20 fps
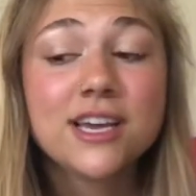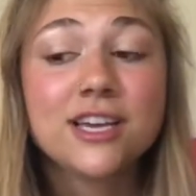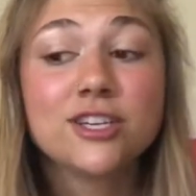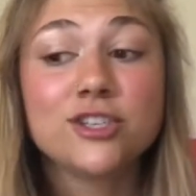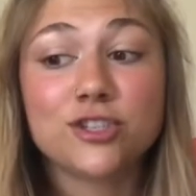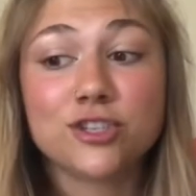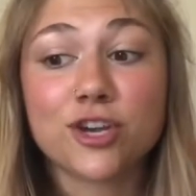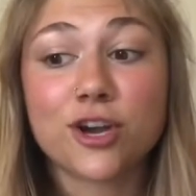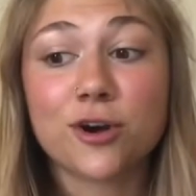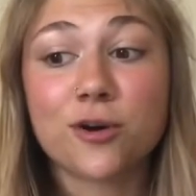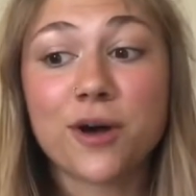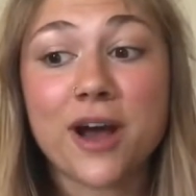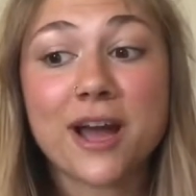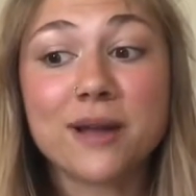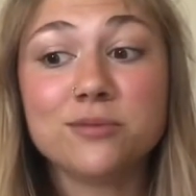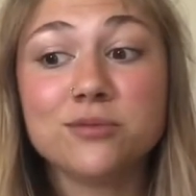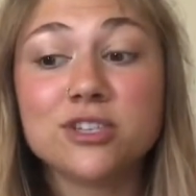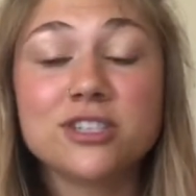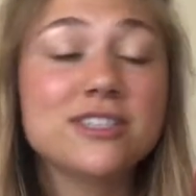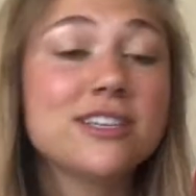So
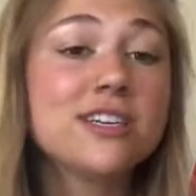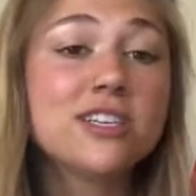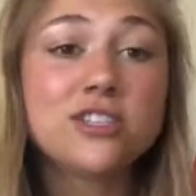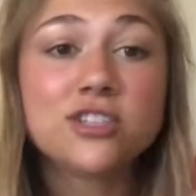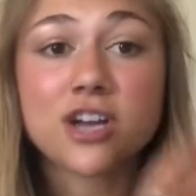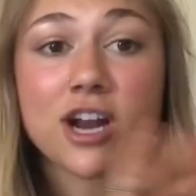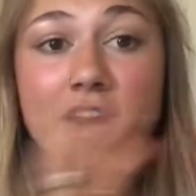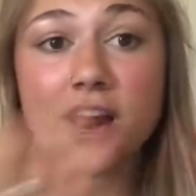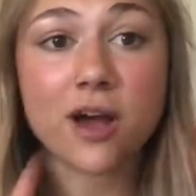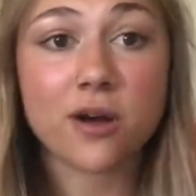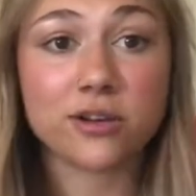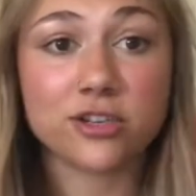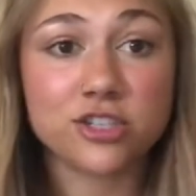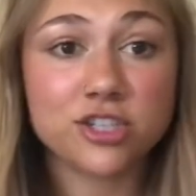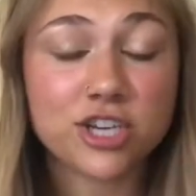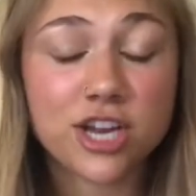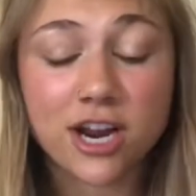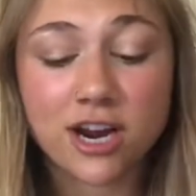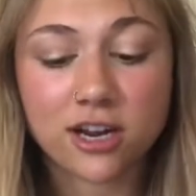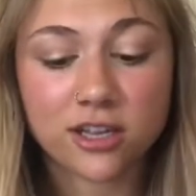I'm just gonna start out and
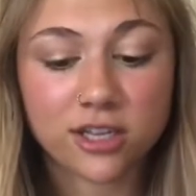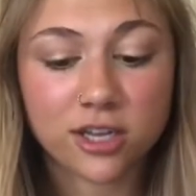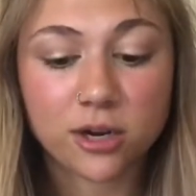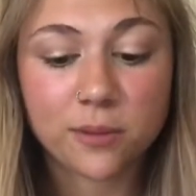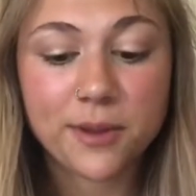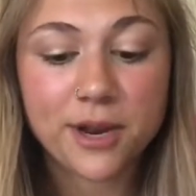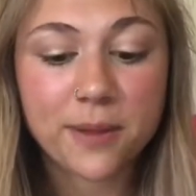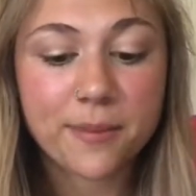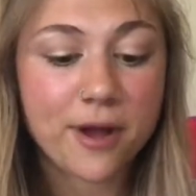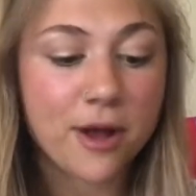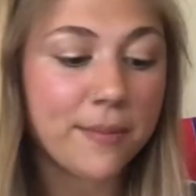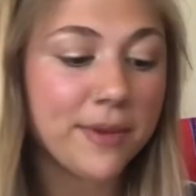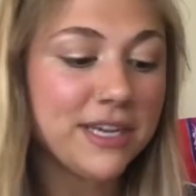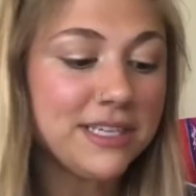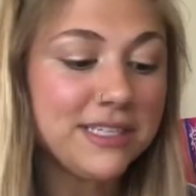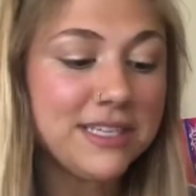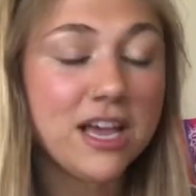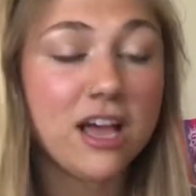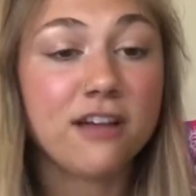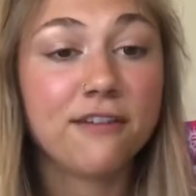share a little bit about
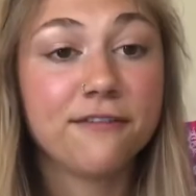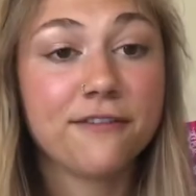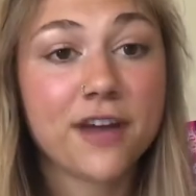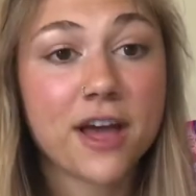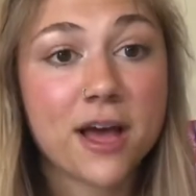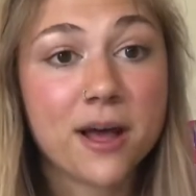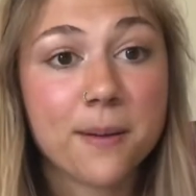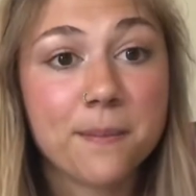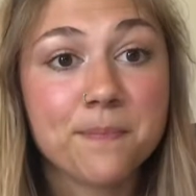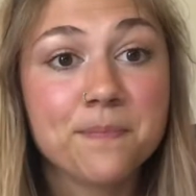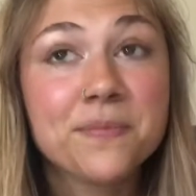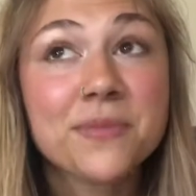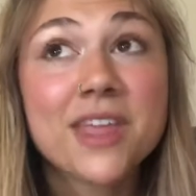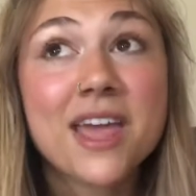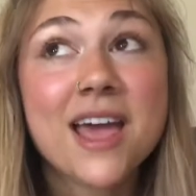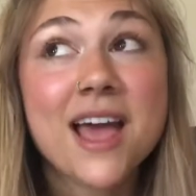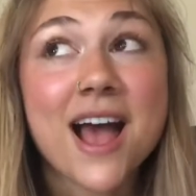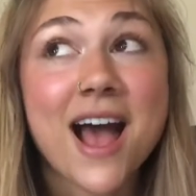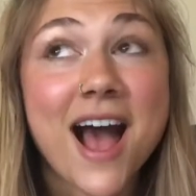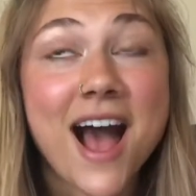myself.
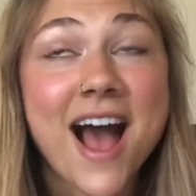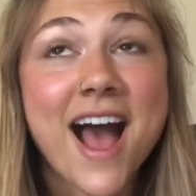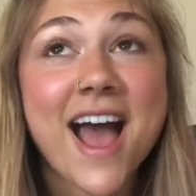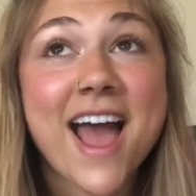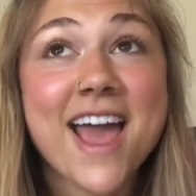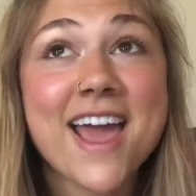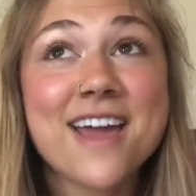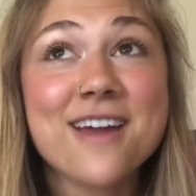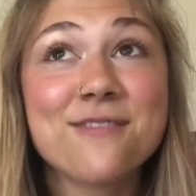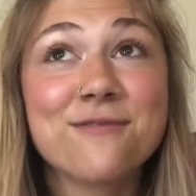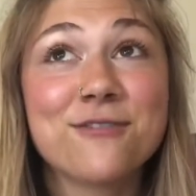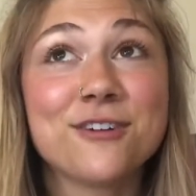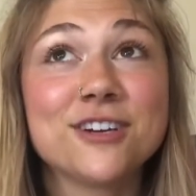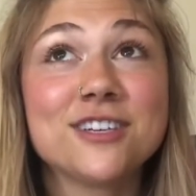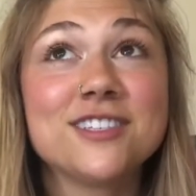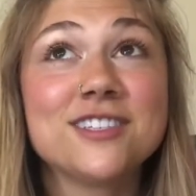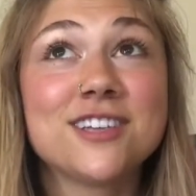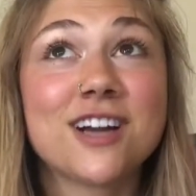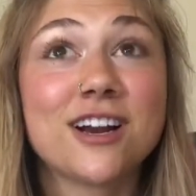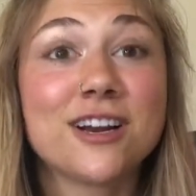I
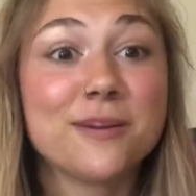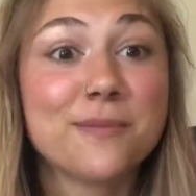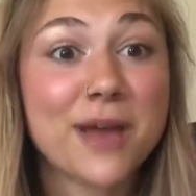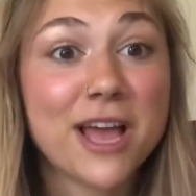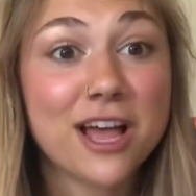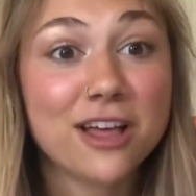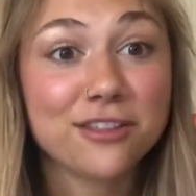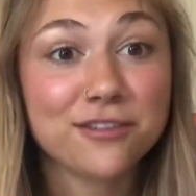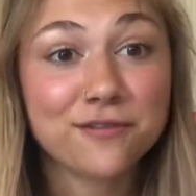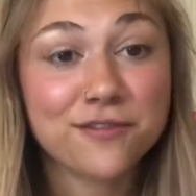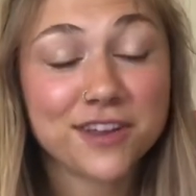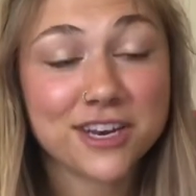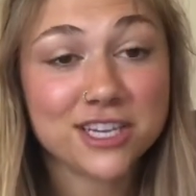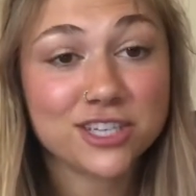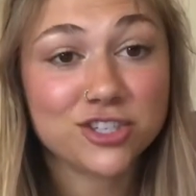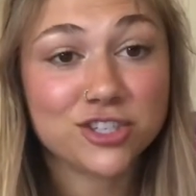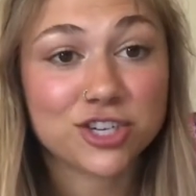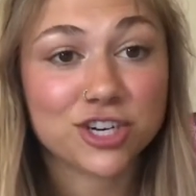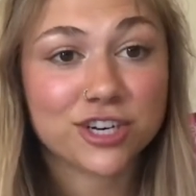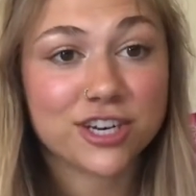first started my health and
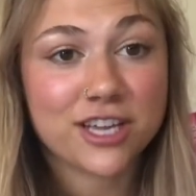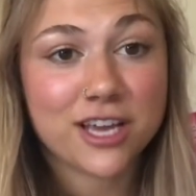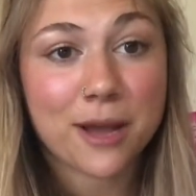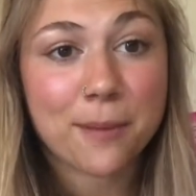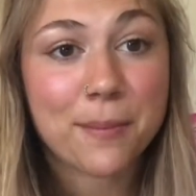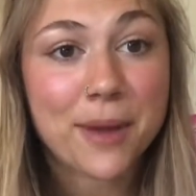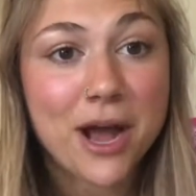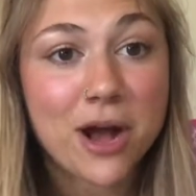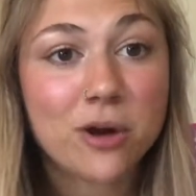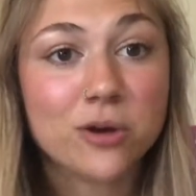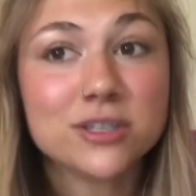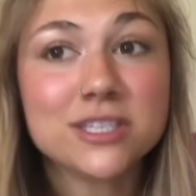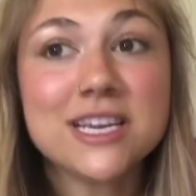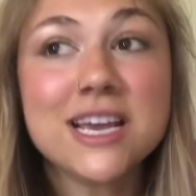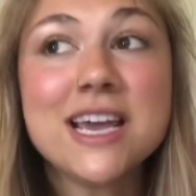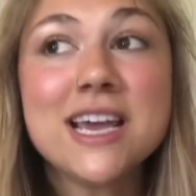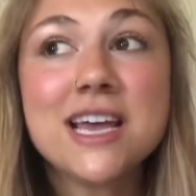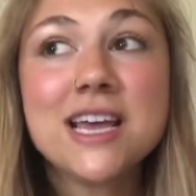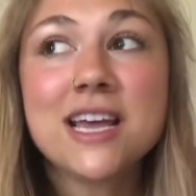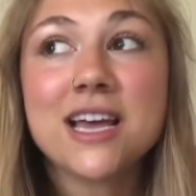fitness journey about
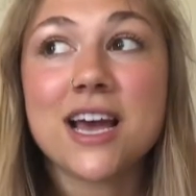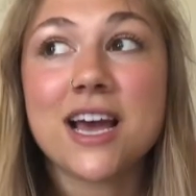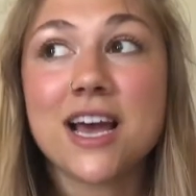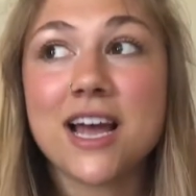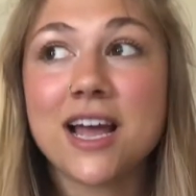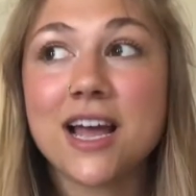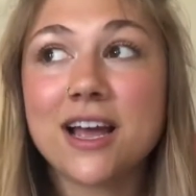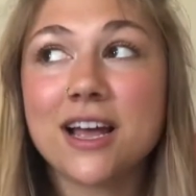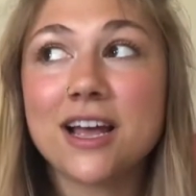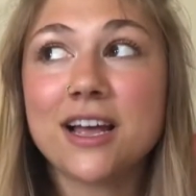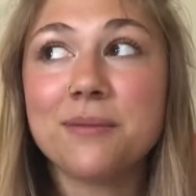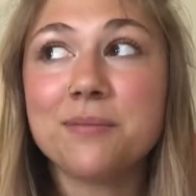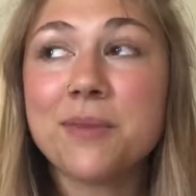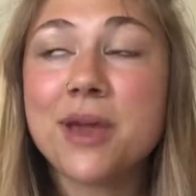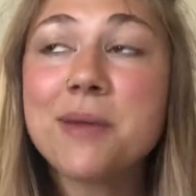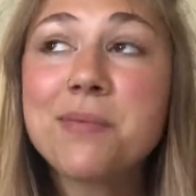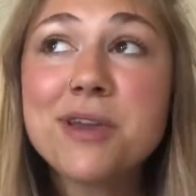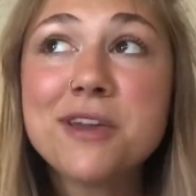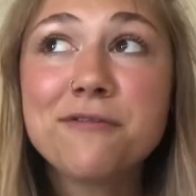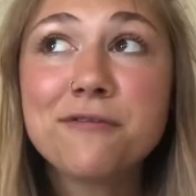
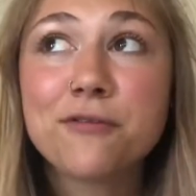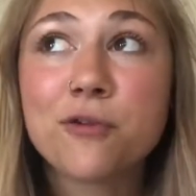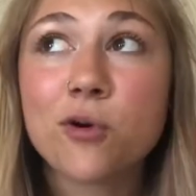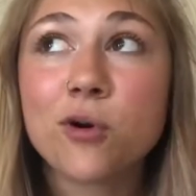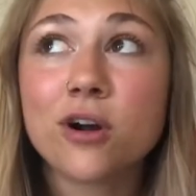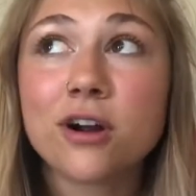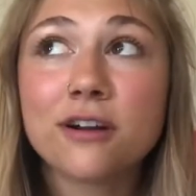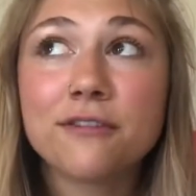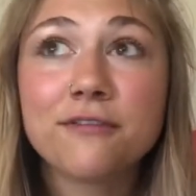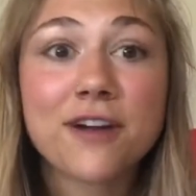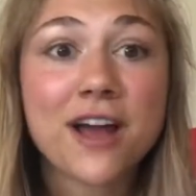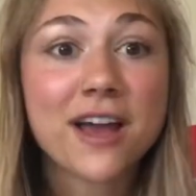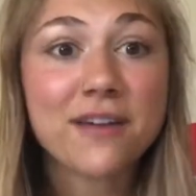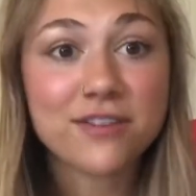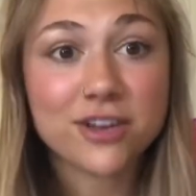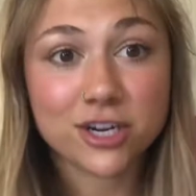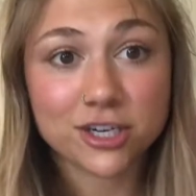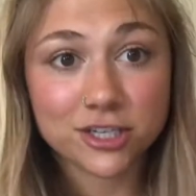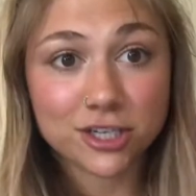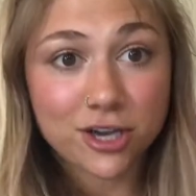maybe 4 or
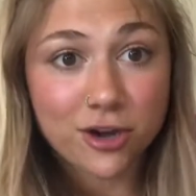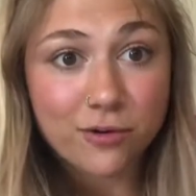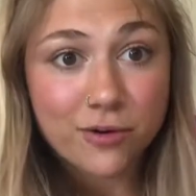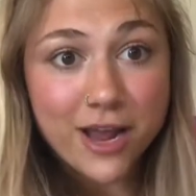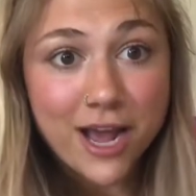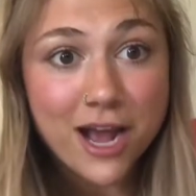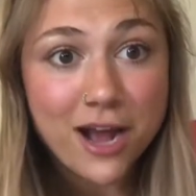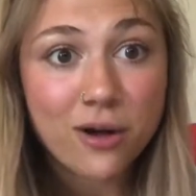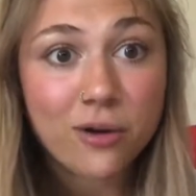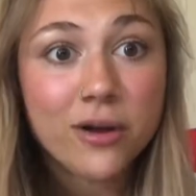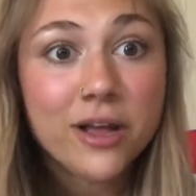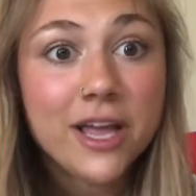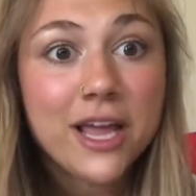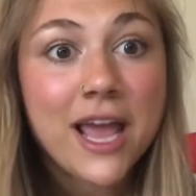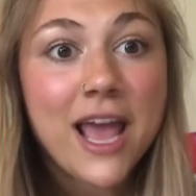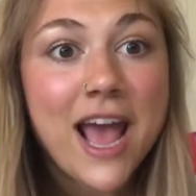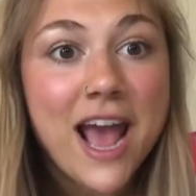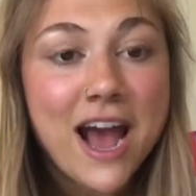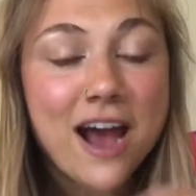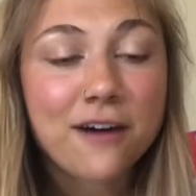5 years ago now,
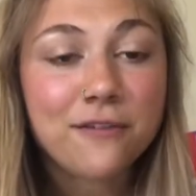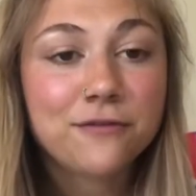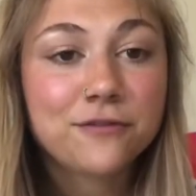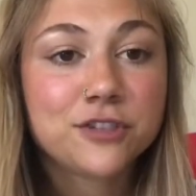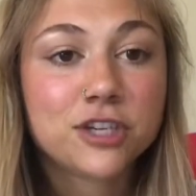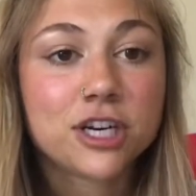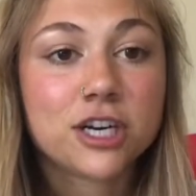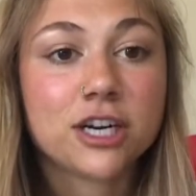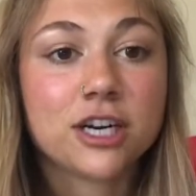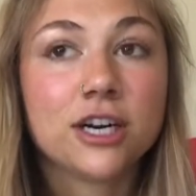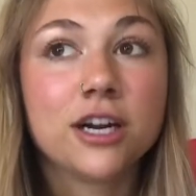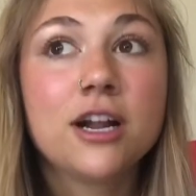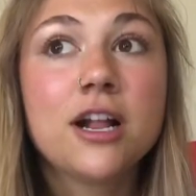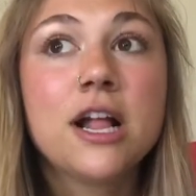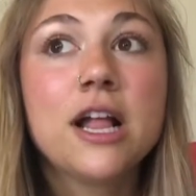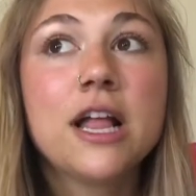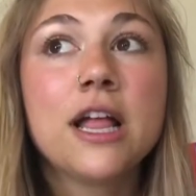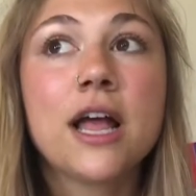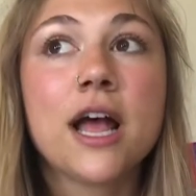after